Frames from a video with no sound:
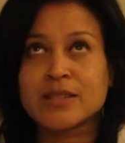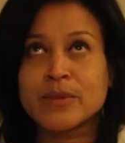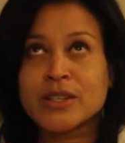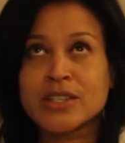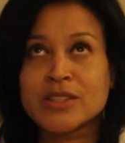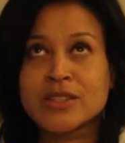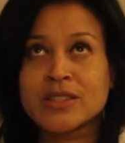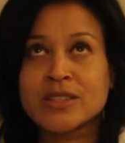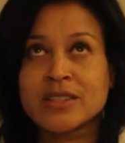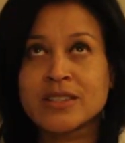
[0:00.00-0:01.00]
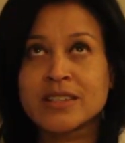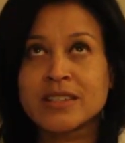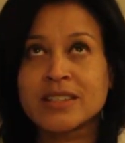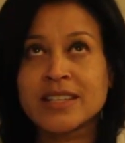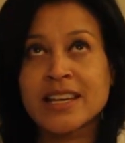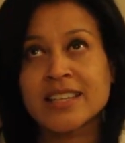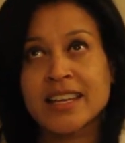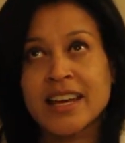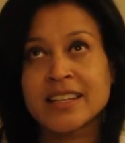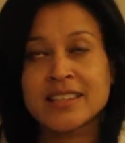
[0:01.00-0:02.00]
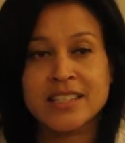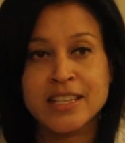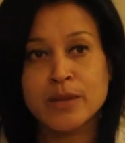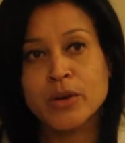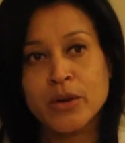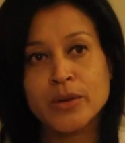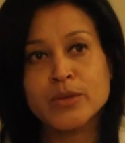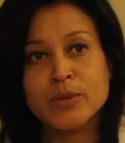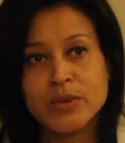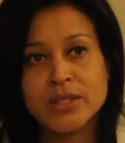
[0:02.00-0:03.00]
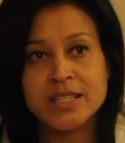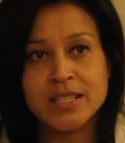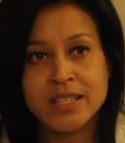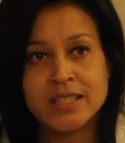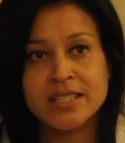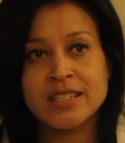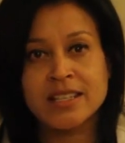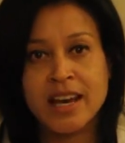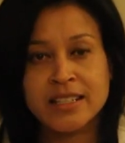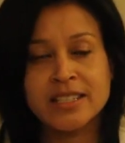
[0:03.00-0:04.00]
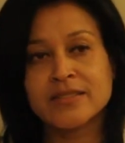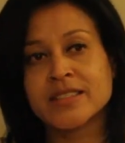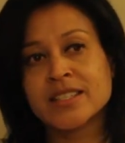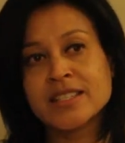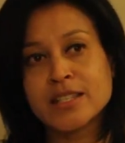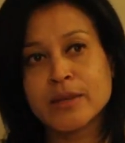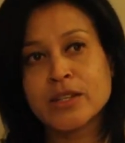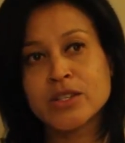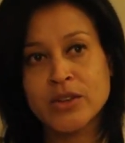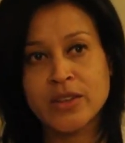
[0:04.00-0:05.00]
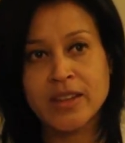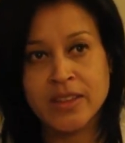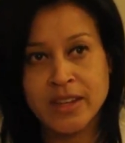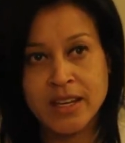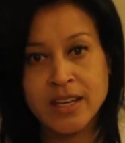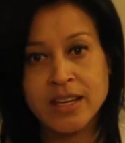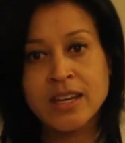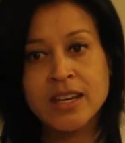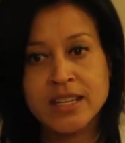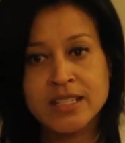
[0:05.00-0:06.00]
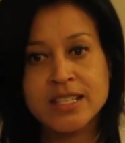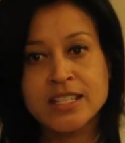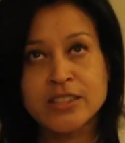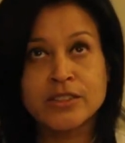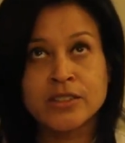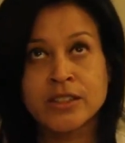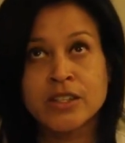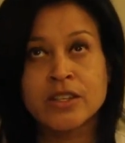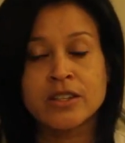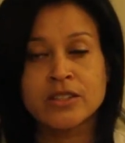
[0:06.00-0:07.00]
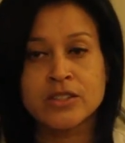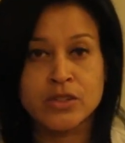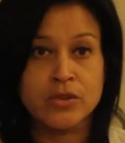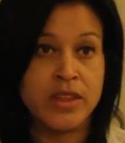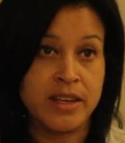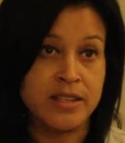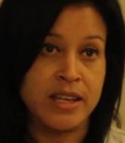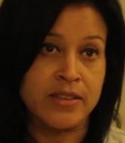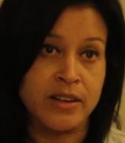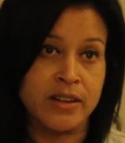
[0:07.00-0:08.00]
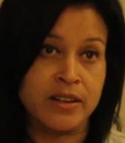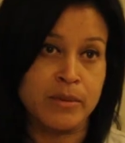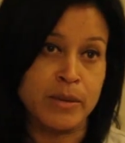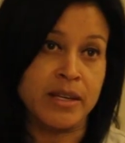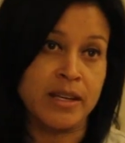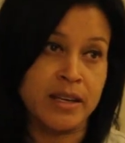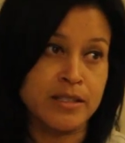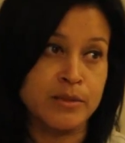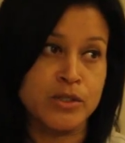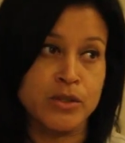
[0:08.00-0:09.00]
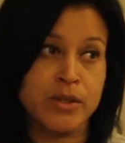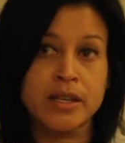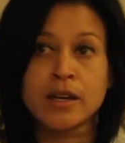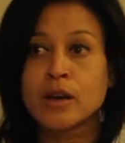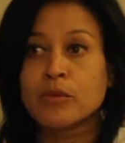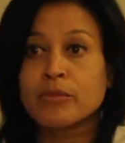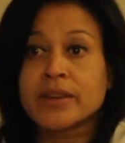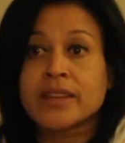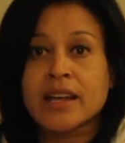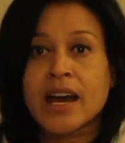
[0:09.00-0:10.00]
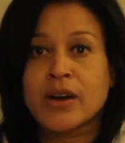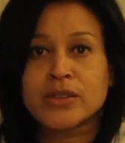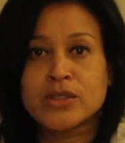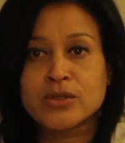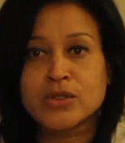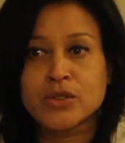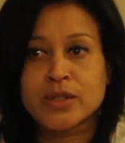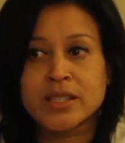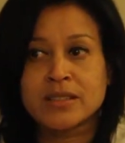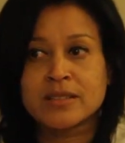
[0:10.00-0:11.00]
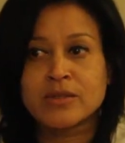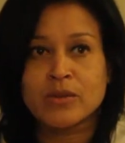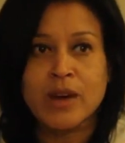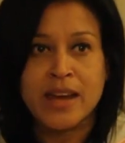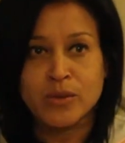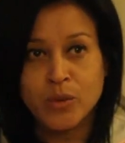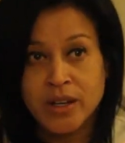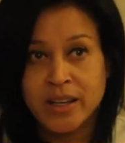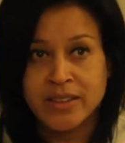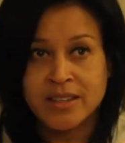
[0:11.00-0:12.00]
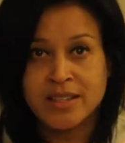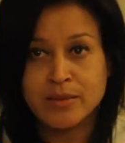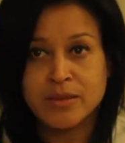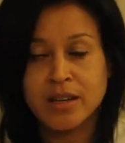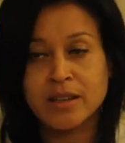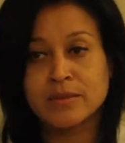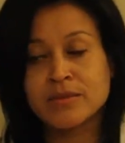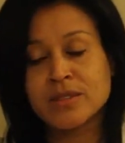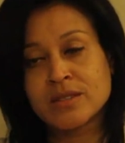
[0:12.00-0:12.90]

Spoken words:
much as, yes, I get it, the day program is supposed to assist in activities to make sure that they can still do things that they're maybe accustomed to doing, but then how do you do it and work at the same time?